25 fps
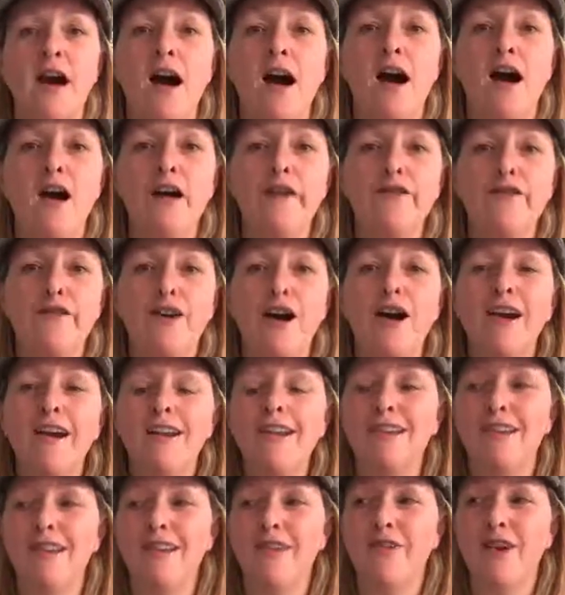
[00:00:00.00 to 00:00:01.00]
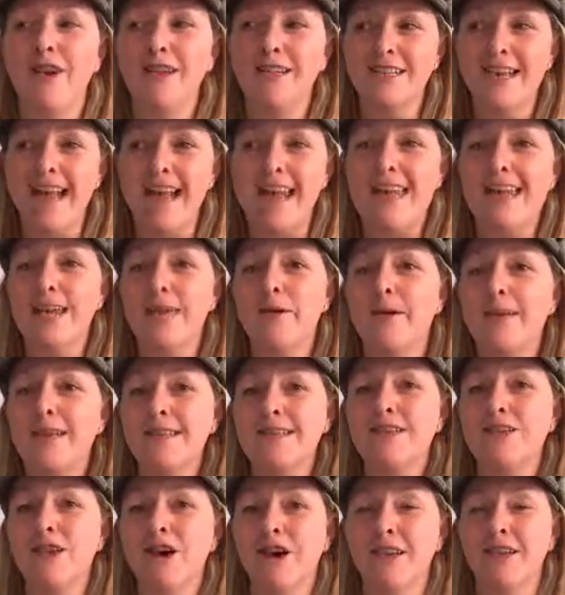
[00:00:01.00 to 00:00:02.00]
I find that if I take it
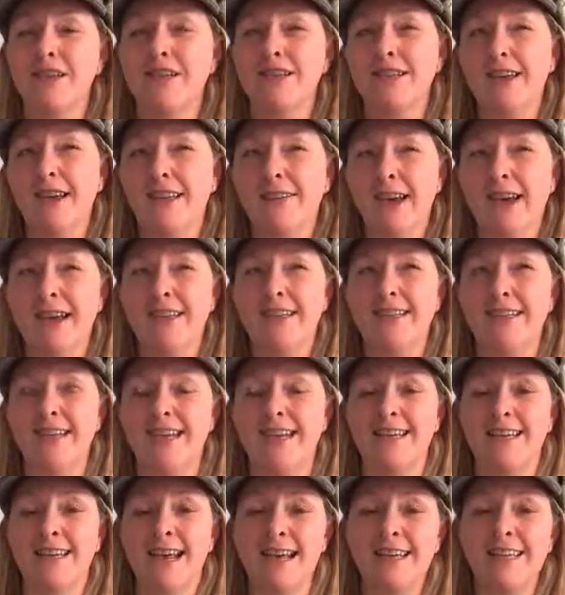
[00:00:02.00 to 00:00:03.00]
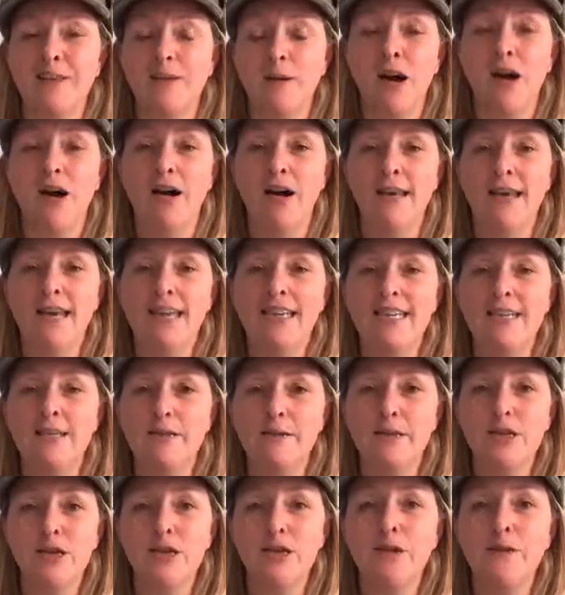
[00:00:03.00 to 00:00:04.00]
inside and just go, actually, is that something I needed to
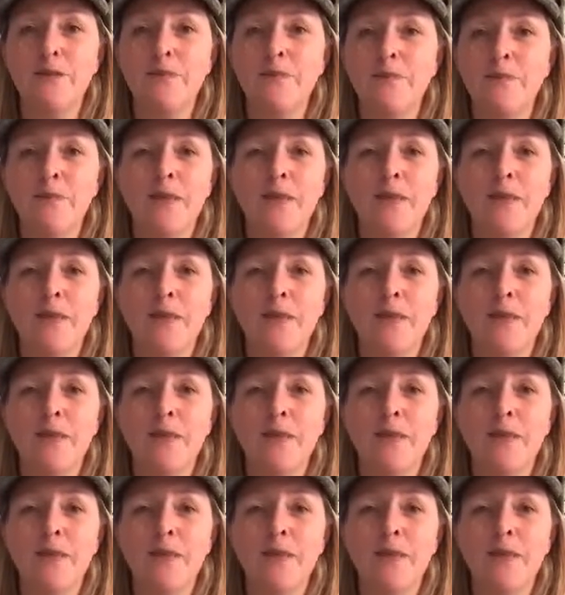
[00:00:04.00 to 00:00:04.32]
do?